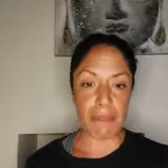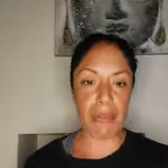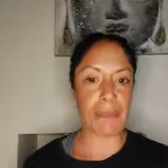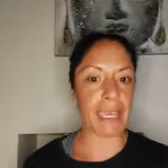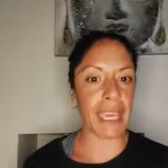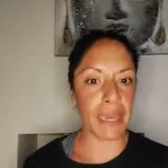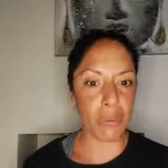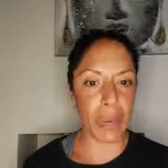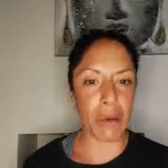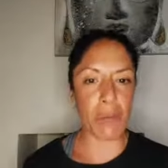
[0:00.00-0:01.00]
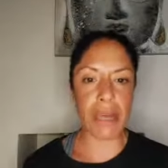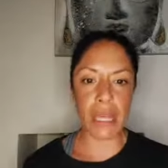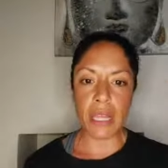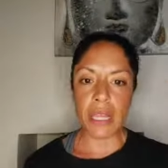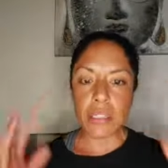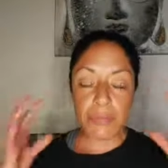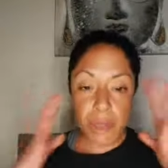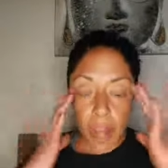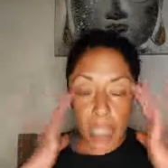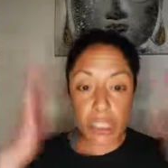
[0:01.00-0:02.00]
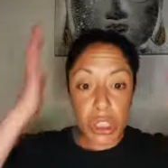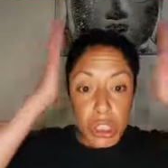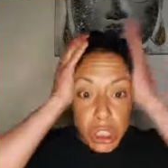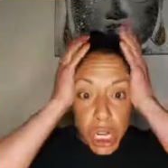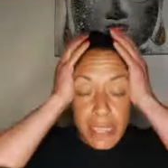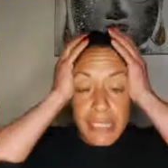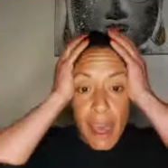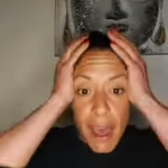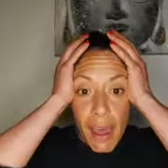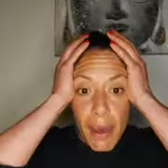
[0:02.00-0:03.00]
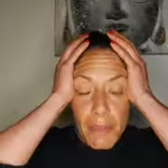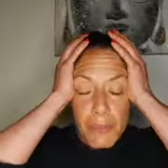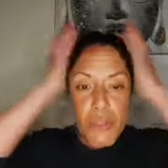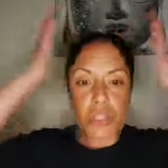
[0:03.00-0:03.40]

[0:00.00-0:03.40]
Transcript: Maybe he will. Maybe fuck, just shut up.